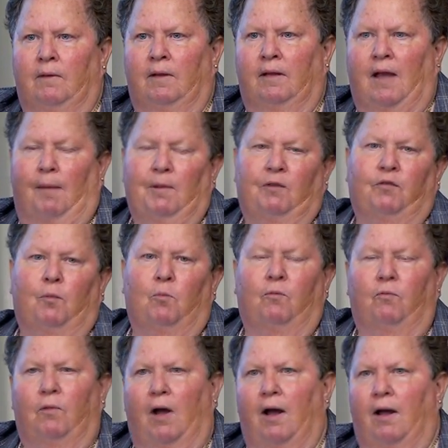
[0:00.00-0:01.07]
Coming
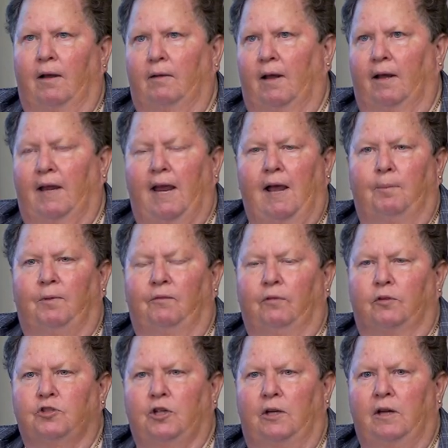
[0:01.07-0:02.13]
from a camp in
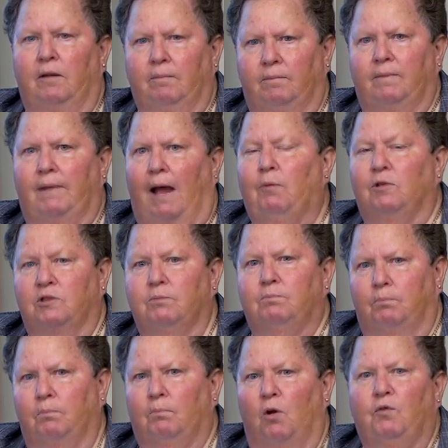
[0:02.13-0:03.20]
Virginia, that was
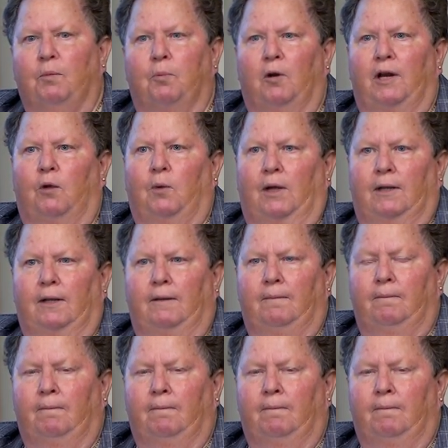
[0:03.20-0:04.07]
moving pretty quickly.